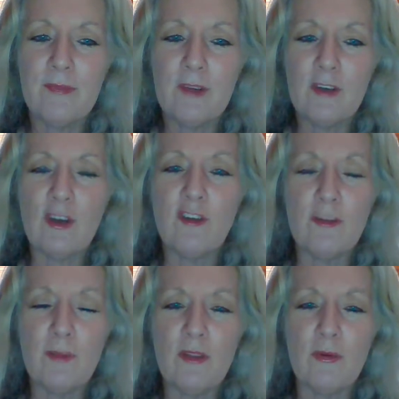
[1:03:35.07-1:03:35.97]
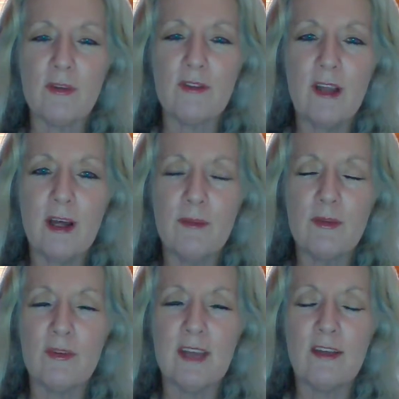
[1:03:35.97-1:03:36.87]
Because I'd just been through a slum. This
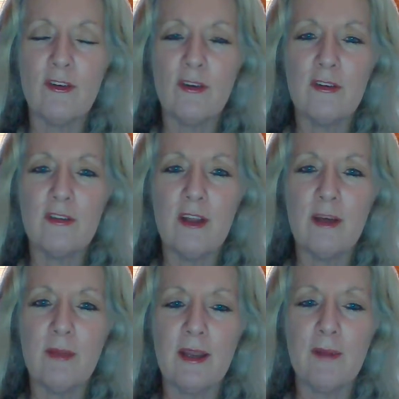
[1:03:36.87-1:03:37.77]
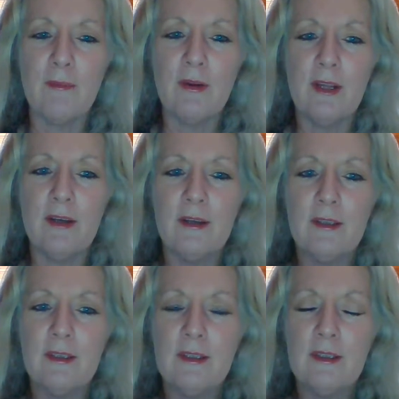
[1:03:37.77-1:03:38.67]
was Andong slum in Cambodia
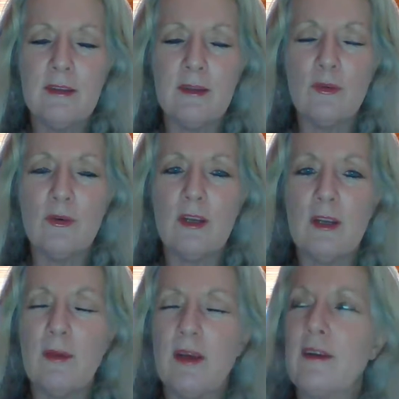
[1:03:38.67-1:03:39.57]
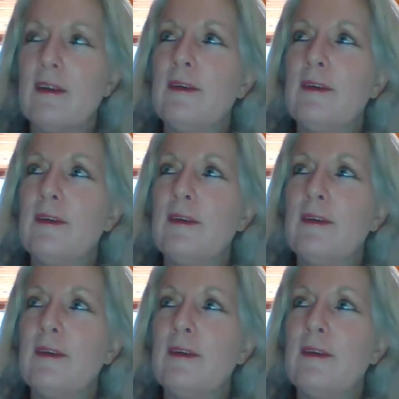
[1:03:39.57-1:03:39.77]
that I'm talking about.